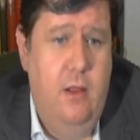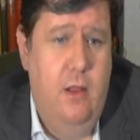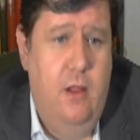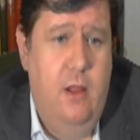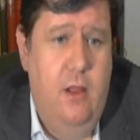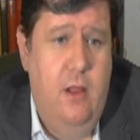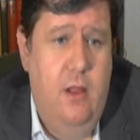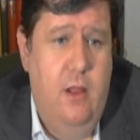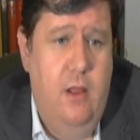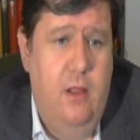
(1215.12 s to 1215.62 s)

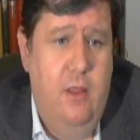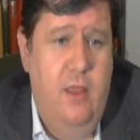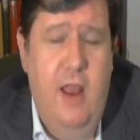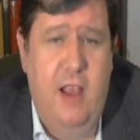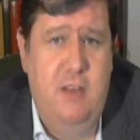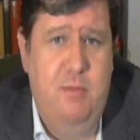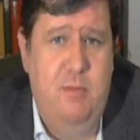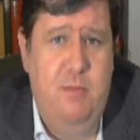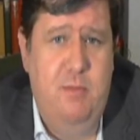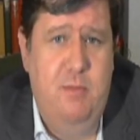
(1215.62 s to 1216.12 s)
The next
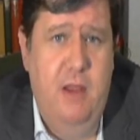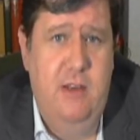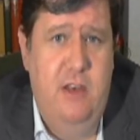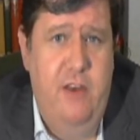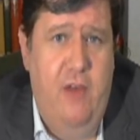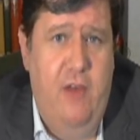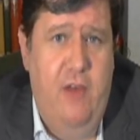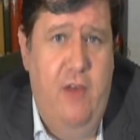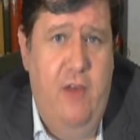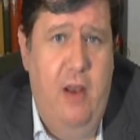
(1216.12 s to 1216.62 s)
major
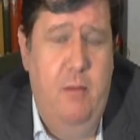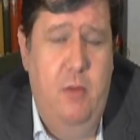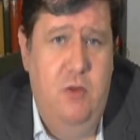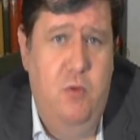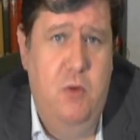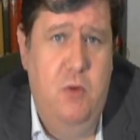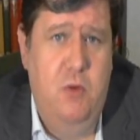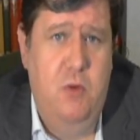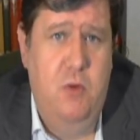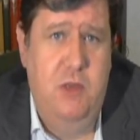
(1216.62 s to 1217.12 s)
development was
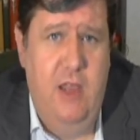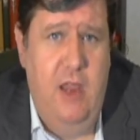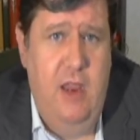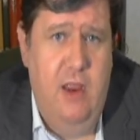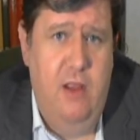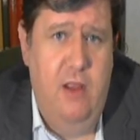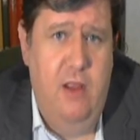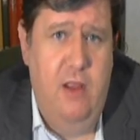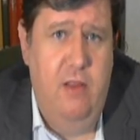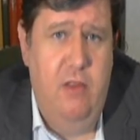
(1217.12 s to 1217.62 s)
the
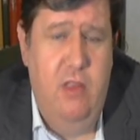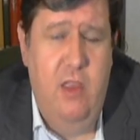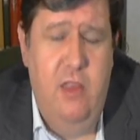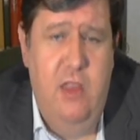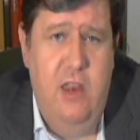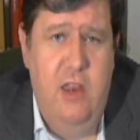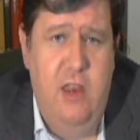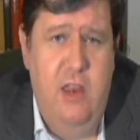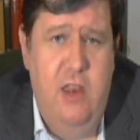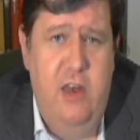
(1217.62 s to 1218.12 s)

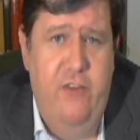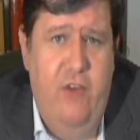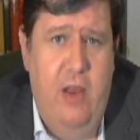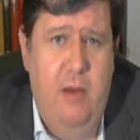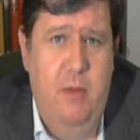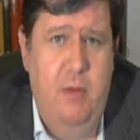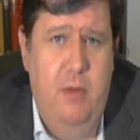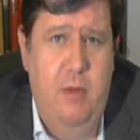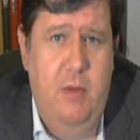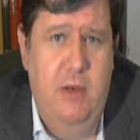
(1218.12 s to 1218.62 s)
development
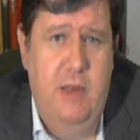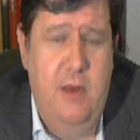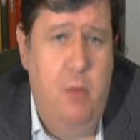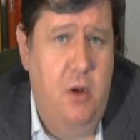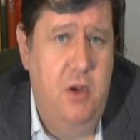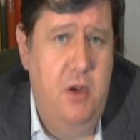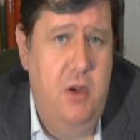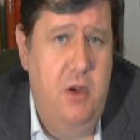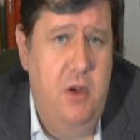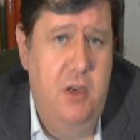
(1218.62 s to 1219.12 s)
in modern
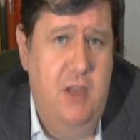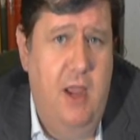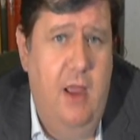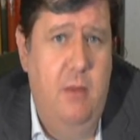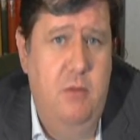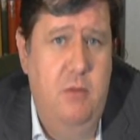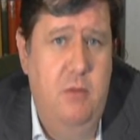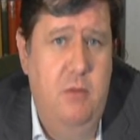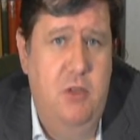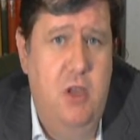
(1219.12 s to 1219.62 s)
times
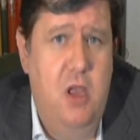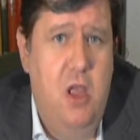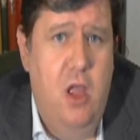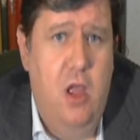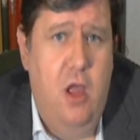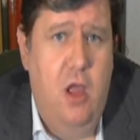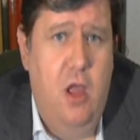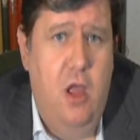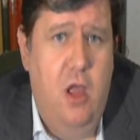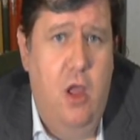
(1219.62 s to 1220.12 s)

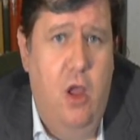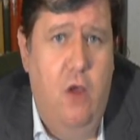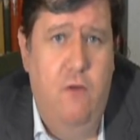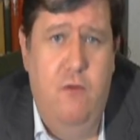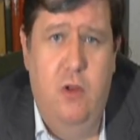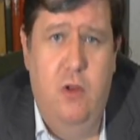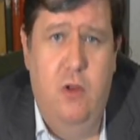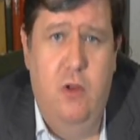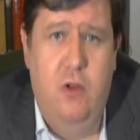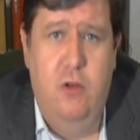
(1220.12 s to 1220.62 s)
of
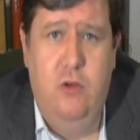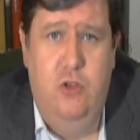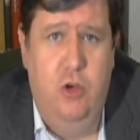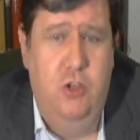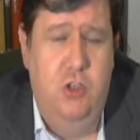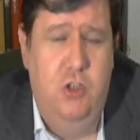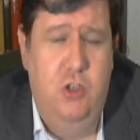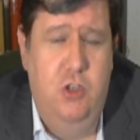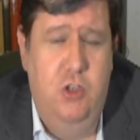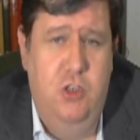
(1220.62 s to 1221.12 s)
judges
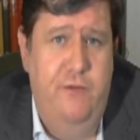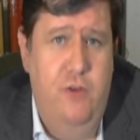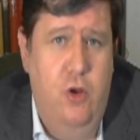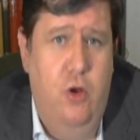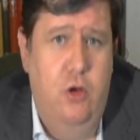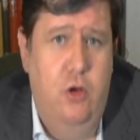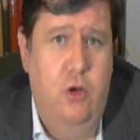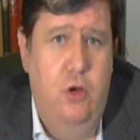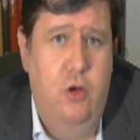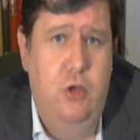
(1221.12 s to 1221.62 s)
of note
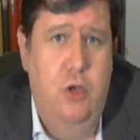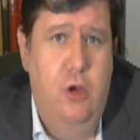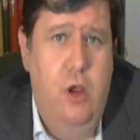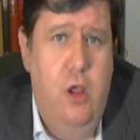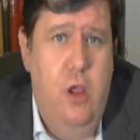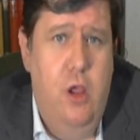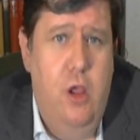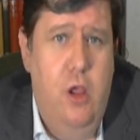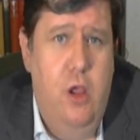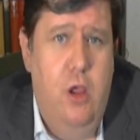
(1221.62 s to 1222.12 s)

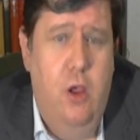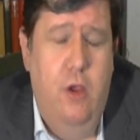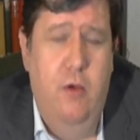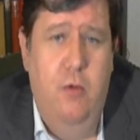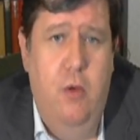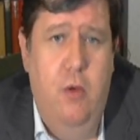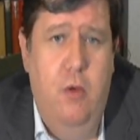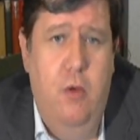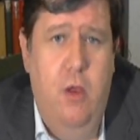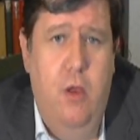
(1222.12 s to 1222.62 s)
who
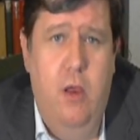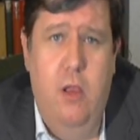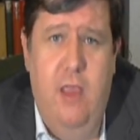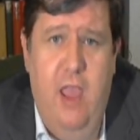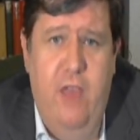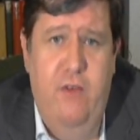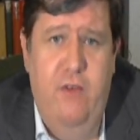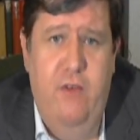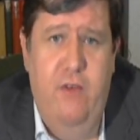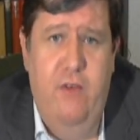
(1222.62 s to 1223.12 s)
gave
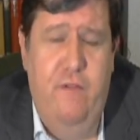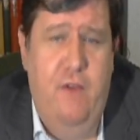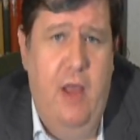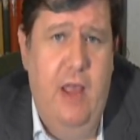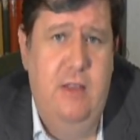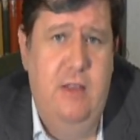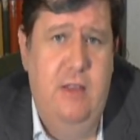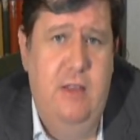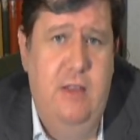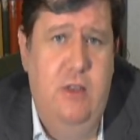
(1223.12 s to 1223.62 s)
advice
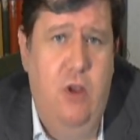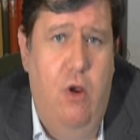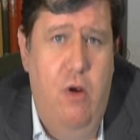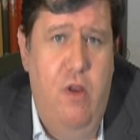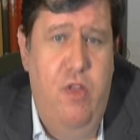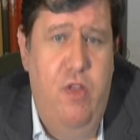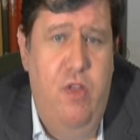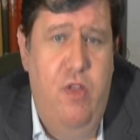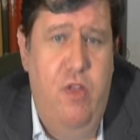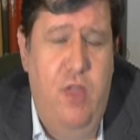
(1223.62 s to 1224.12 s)
on
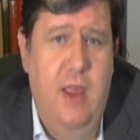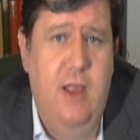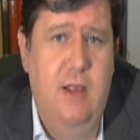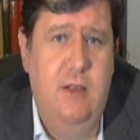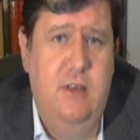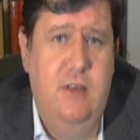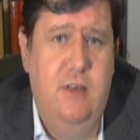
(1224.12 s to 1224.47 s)
things